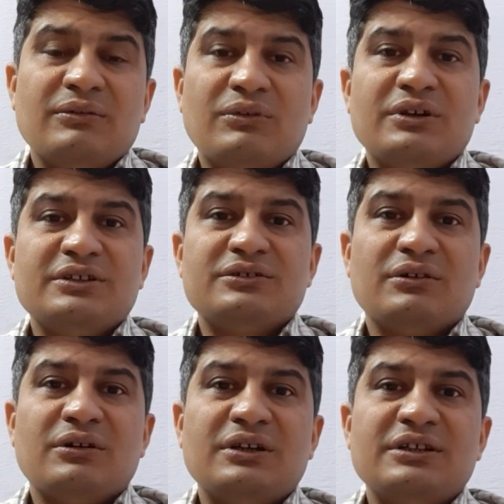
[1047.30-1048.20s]
what is
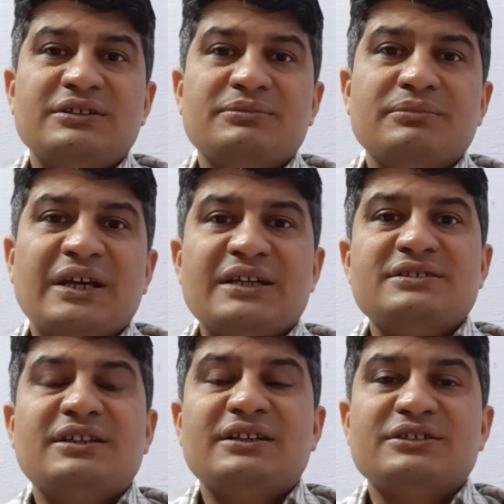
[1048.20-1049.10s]
known as
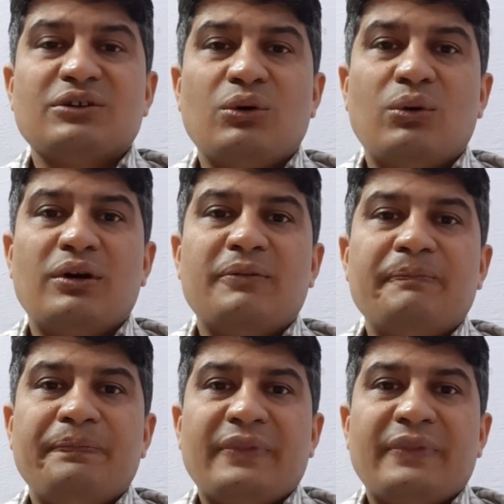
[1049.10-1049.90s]
maize, that is corn.